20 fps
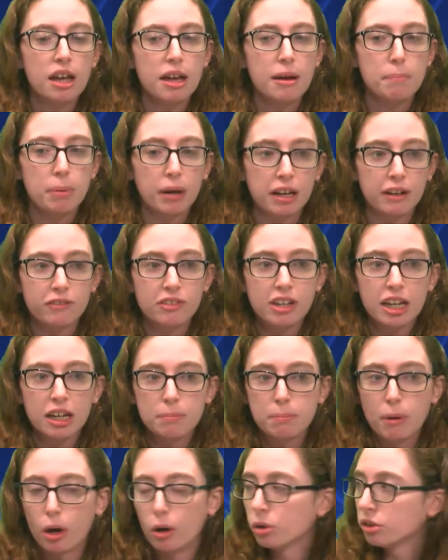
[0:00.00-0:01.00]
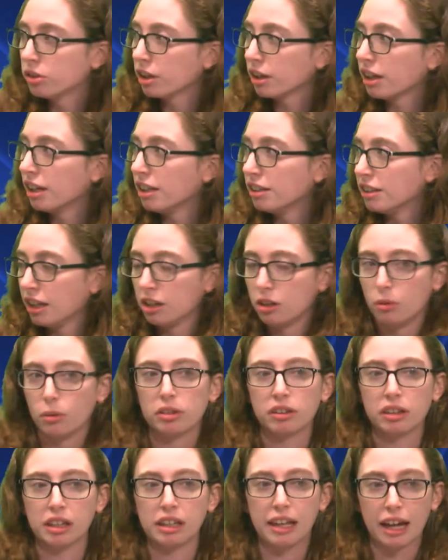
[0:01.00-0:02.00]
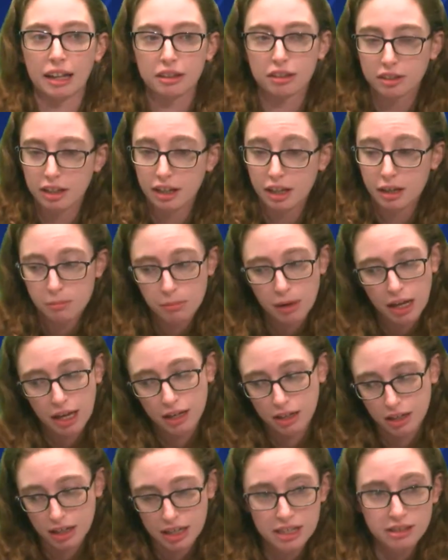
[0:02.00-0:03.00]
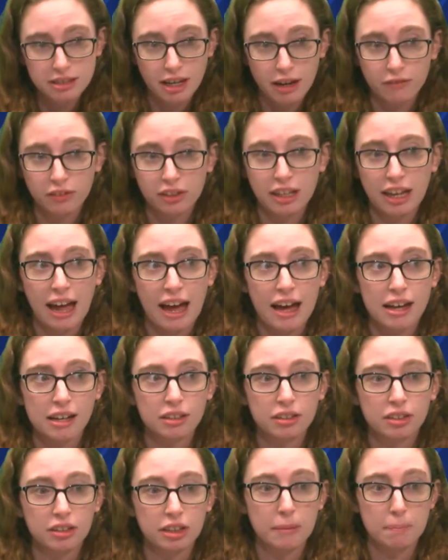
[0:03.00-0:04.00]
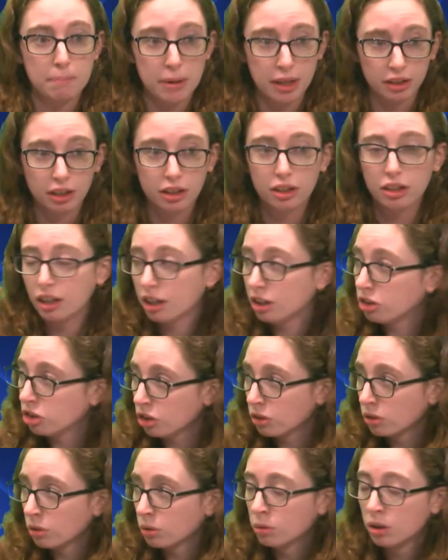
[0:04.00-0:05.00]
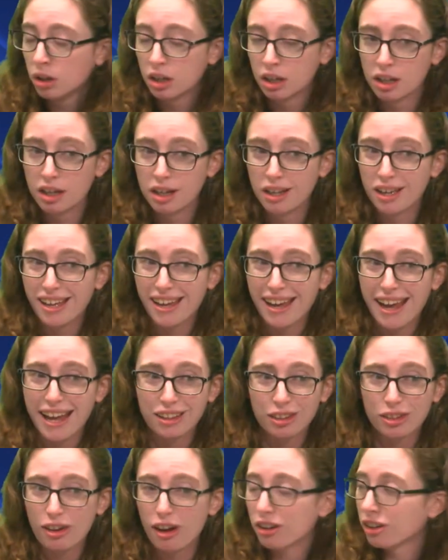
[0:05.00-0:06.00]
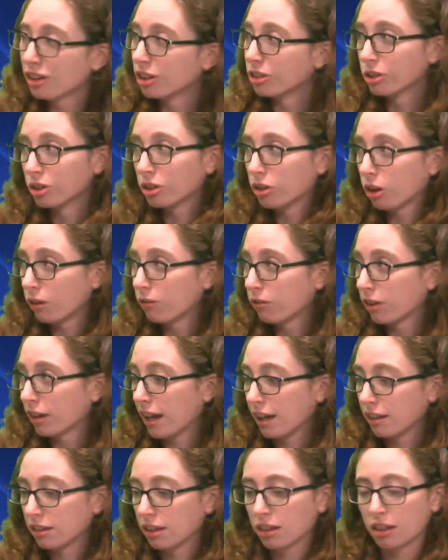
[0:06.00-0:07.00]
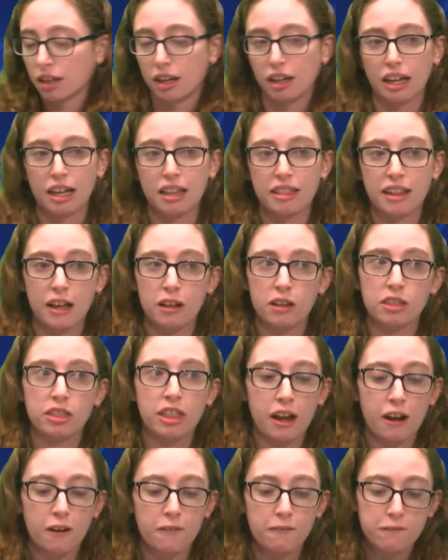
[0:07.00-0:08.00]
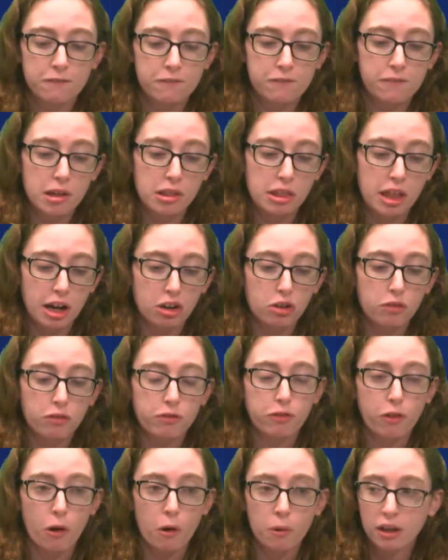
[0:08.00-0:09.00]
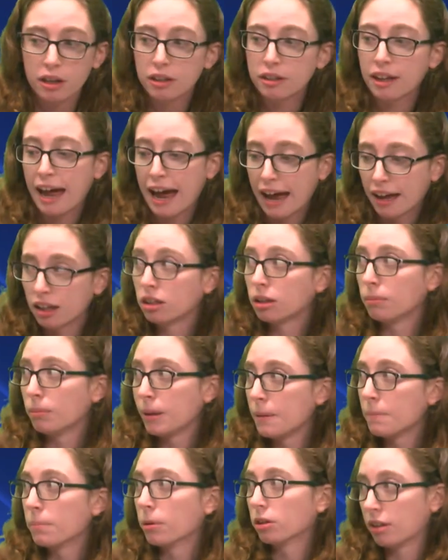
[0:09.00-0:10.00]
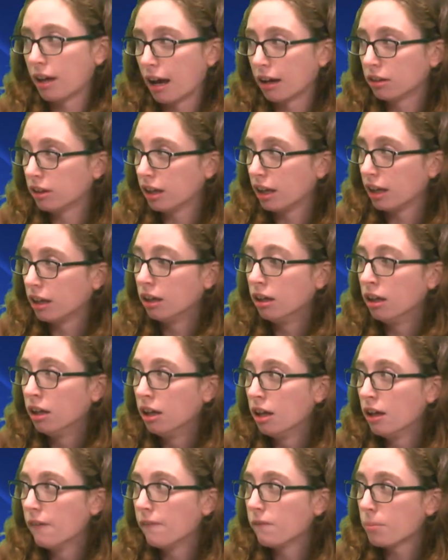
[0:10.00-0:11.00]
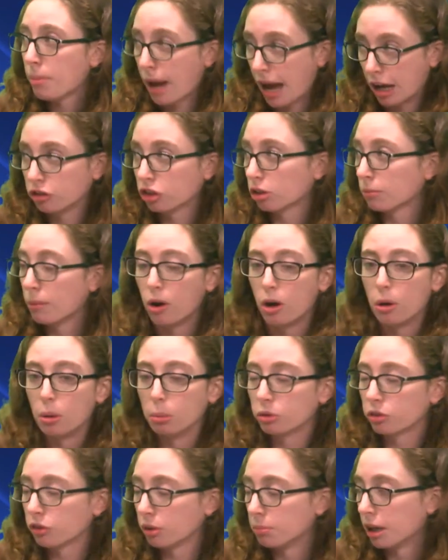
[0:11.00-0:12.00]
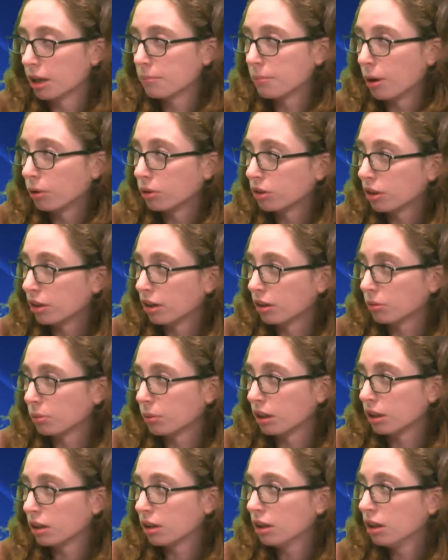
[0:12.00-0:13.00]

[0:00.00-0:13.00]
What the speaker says: But if Nick Bosa continuously gets to him, and he definitely has the ability to, it's not going to look good for Kansas City. And their focus has to be protecting Patrick Mahomes from Nick Bosa this week.